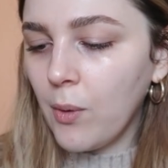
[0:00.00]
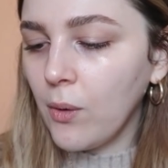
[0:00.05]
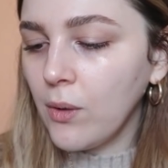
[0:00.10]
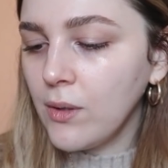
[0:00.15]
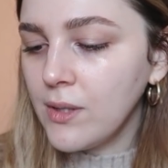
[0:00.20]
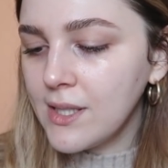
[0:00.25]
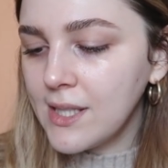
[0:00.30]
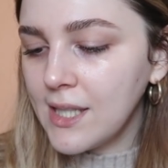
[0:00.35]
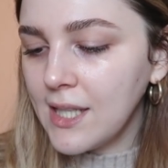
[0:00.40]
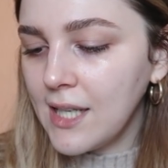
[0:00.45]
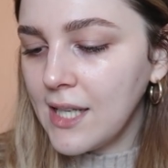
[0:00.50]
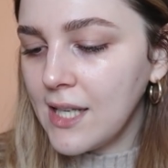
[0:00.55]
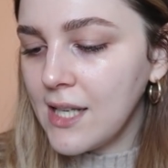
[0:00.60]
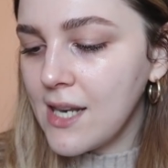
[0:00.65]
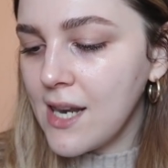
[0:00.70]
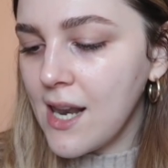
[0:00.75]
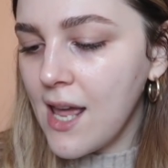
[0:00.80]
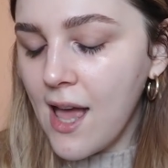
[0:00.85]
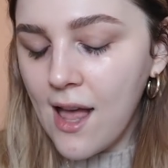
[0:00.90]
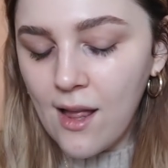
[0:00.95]

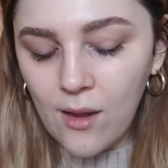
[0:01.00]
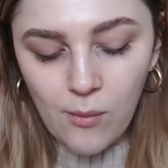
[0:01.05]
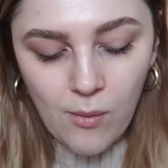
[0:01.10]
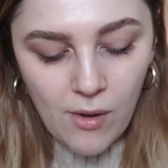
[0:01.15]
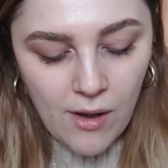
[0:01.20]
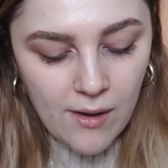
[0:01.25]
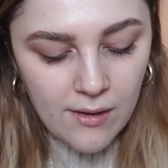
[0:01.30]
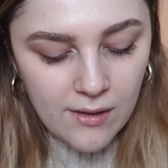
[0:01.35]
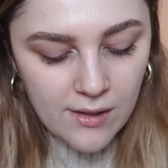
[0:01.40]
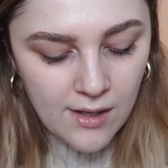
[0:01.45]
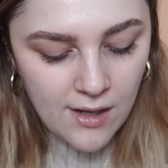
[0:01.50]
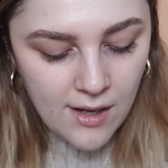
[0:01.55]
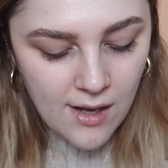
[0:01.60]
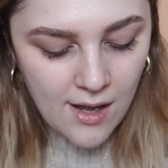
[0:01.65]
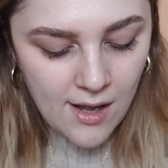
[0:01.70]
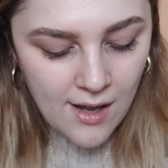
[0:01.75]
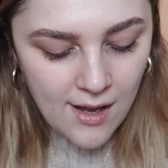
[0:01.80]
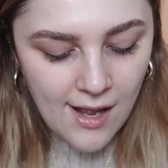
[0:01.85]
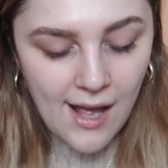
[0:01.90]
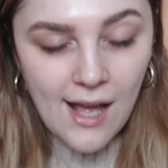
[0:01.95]
Porcelain L1
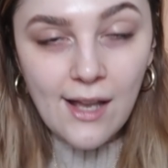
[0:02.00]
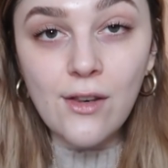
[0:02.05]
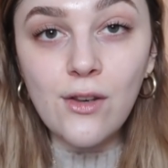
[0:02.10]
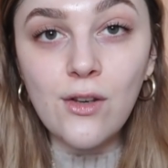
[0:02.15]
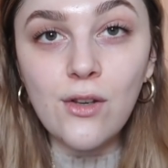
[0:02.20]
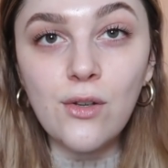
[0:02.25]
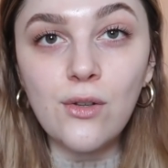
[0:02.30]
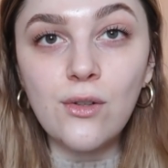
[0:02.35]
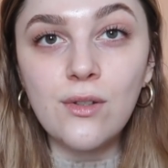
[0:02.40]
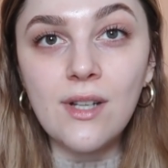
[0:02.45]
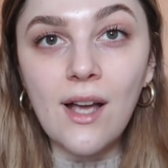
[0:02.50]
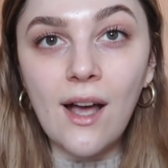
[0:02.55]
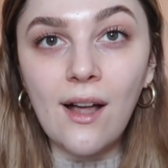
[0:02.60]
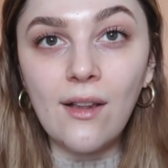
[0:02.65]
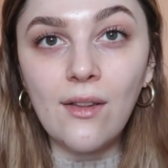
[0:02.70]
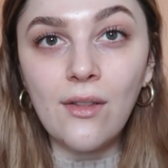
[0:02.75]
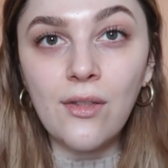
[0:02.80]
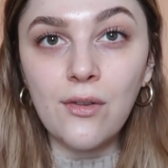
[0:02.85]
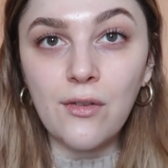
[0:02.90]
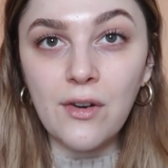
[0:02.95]
and Nude
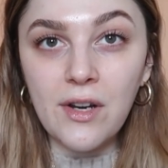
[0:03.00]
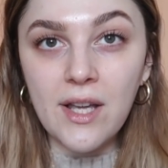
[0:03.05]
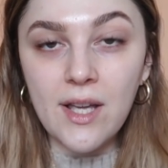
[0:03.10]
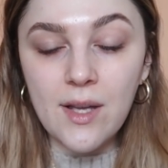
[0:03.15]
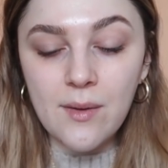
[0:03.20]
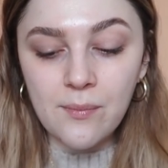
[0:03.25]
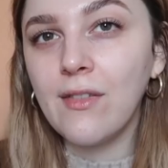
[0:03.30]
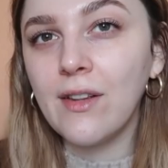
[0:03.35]
L3.